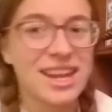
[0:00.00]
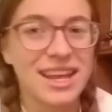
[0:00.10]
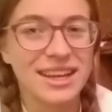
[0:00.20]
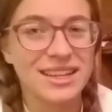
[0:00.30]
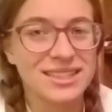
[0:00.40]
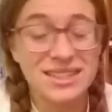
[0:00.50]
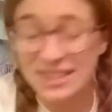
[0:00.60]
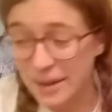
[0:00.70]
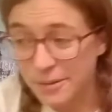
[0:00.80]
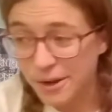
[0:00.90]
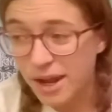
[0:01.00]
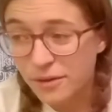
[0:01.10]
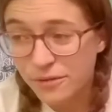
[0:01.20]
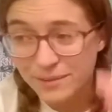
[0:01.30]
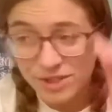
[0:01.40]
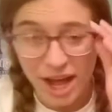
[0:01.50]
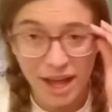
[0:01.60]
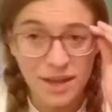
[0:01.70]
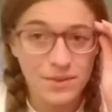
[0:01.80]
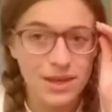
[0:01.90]
and gets separated from
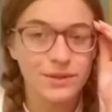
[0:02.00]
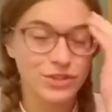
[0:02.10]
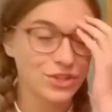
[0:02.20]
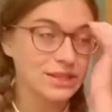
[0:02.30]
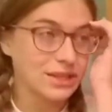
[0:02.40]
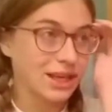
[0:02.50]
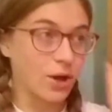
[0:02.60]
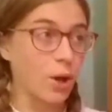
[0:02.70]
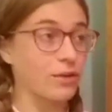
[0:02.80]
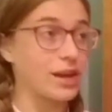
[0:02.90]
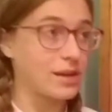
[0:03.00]
Jackaby, which is, like, already